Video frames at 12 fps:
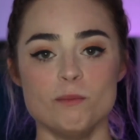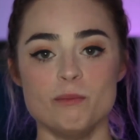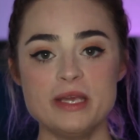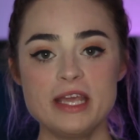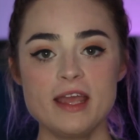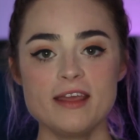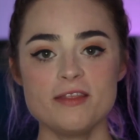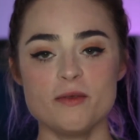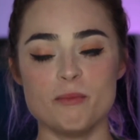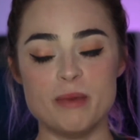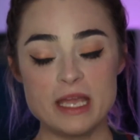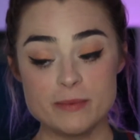Being
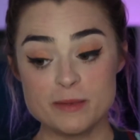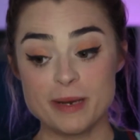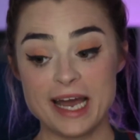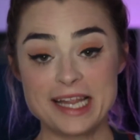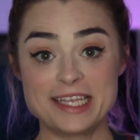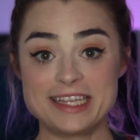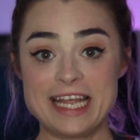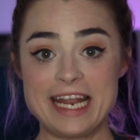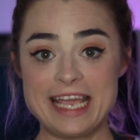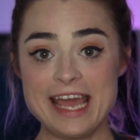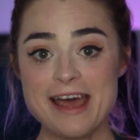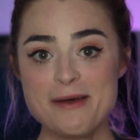the baby pilot that
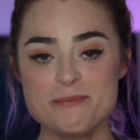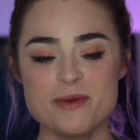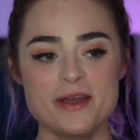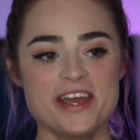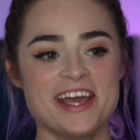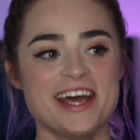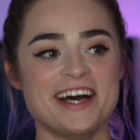I am,